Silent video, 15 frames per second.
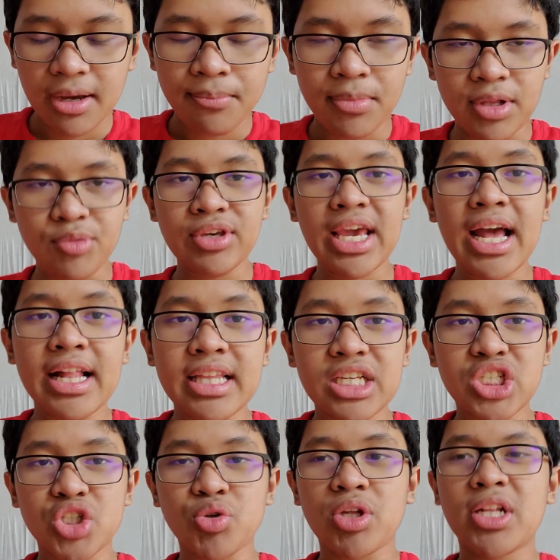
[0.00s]
but in reality
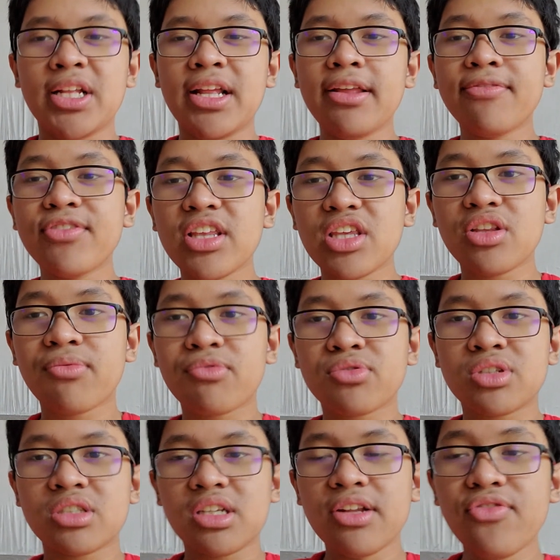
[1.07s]
she created infinite
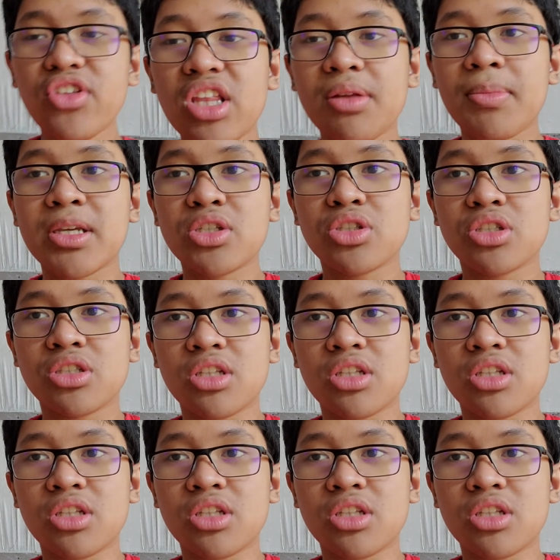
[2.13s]
universes, infinite dimensions,